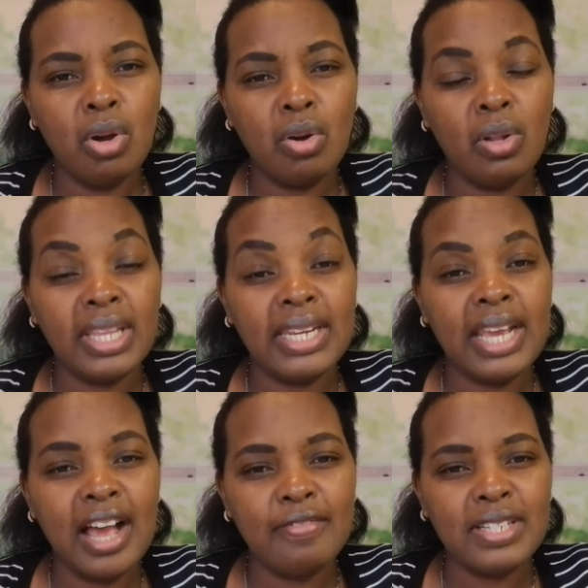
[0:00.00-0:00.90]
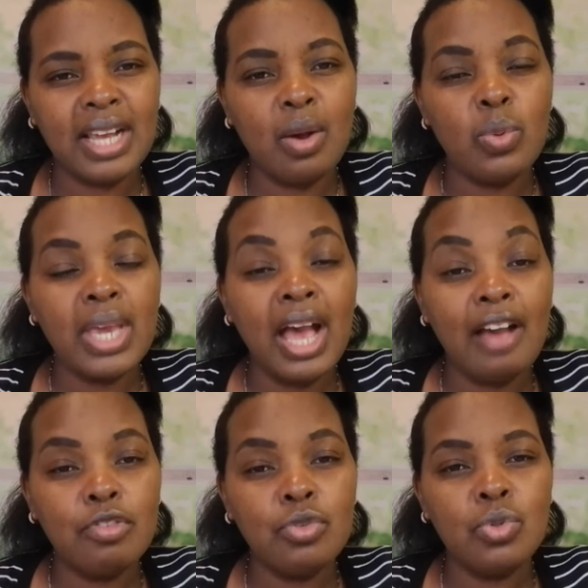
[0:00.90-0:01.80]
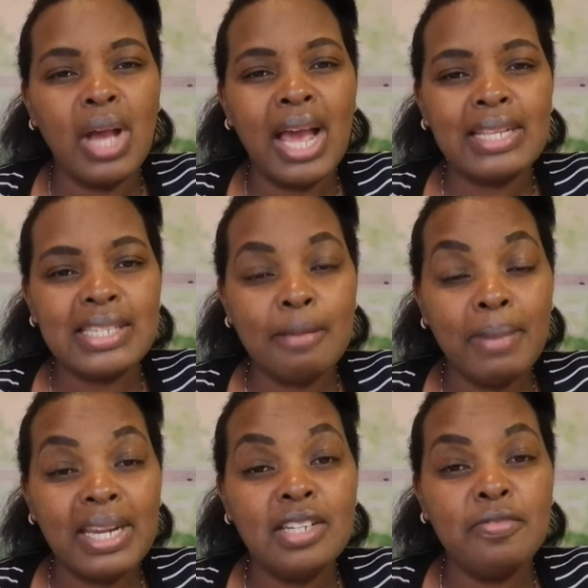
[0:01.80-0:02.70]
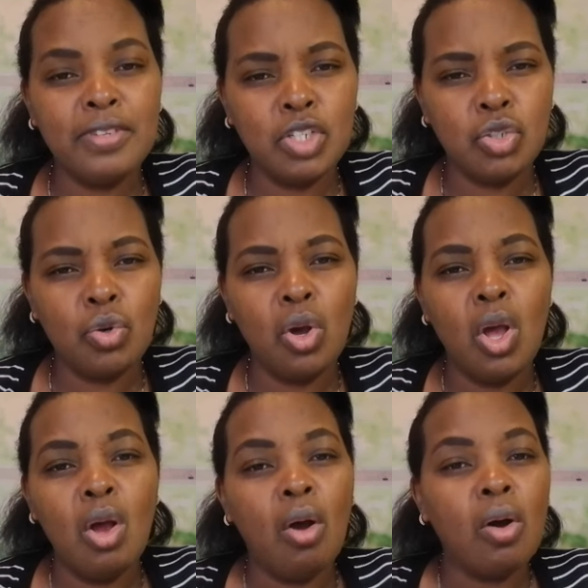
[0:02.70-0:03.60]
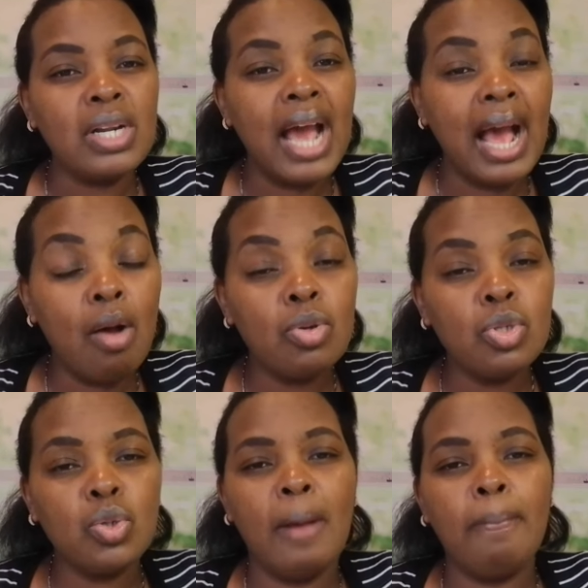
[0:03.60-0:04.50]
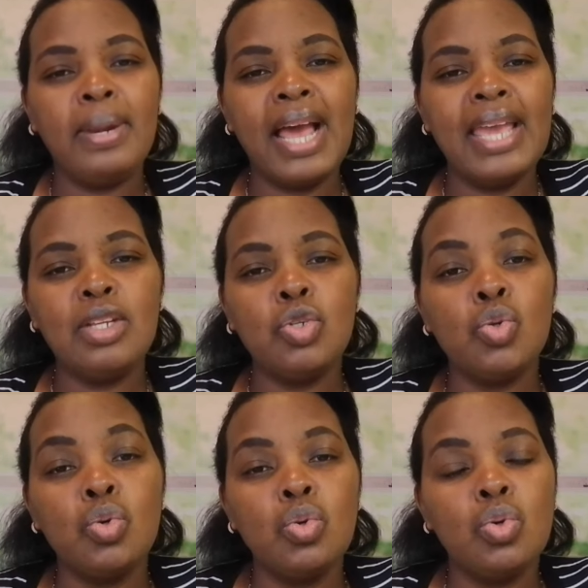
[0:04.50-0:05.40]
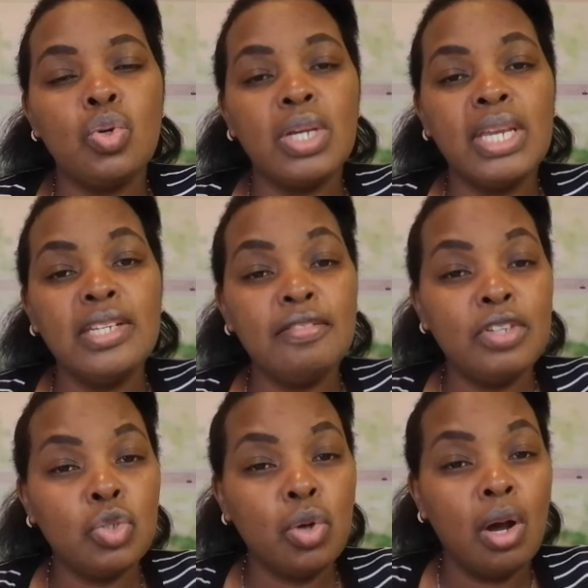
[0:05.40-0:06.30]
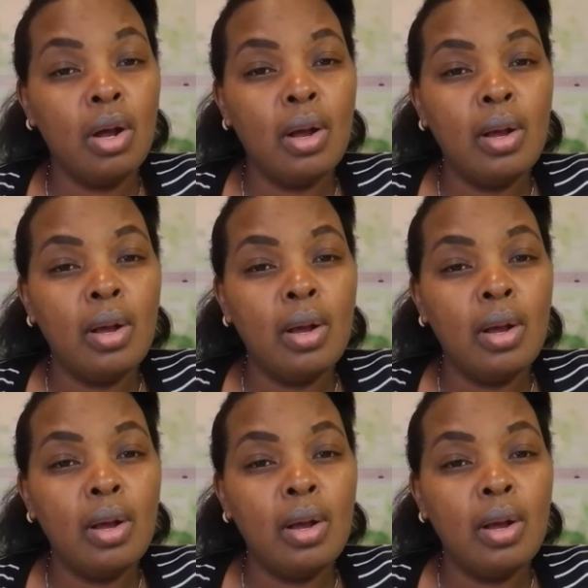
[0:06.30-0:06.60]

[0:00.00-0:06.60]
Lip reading: or the day after, we have to do a separate video on how to apply to individual